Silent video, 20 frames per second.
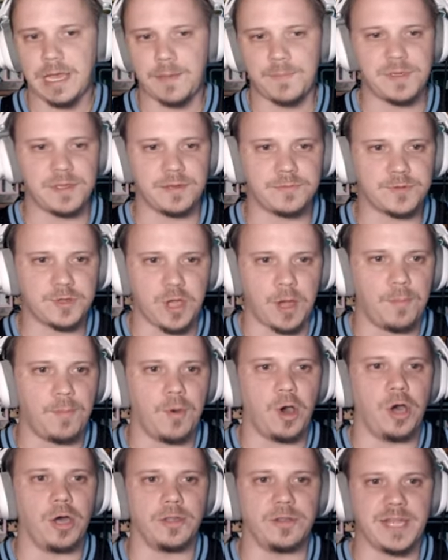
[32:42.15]
I mean,
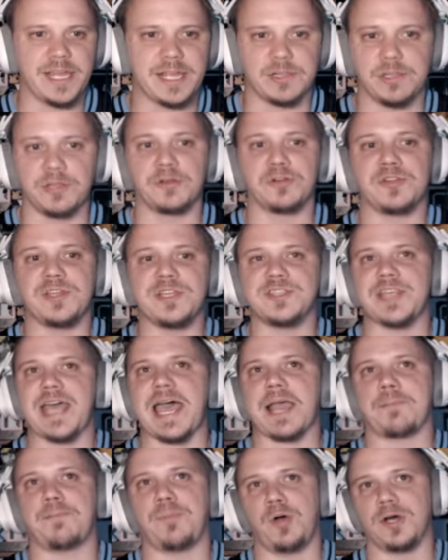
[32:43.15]
come on, like literally
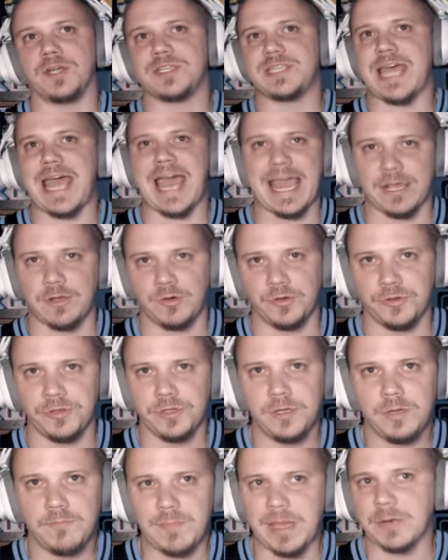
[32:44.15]
Zach Bond tackled
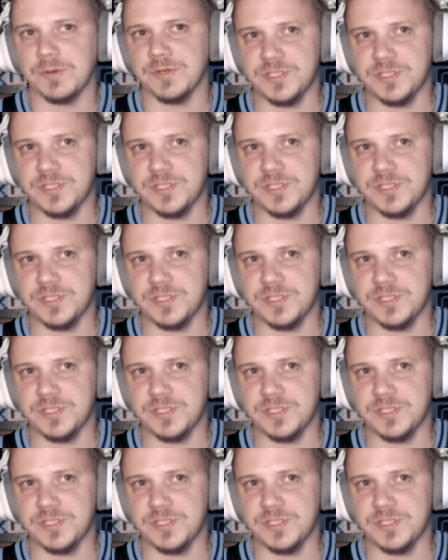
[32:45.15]
my